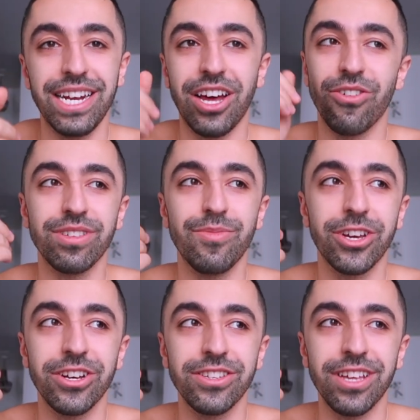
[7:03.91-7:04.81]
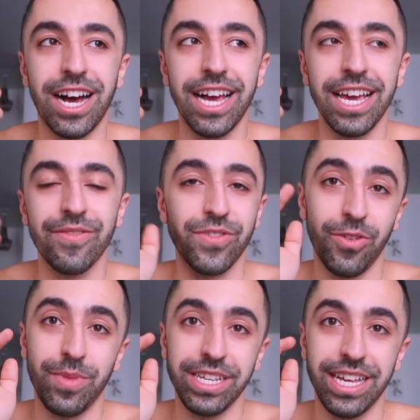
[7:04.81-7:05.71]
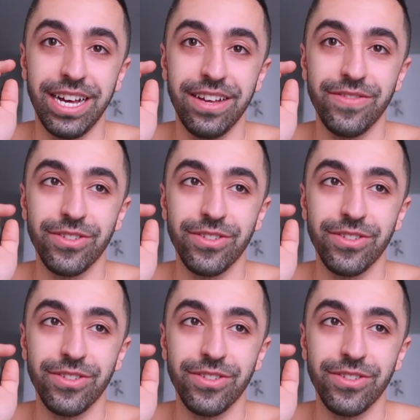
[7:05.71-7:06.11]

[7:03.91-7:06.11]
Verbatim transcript: not also because I am full of myself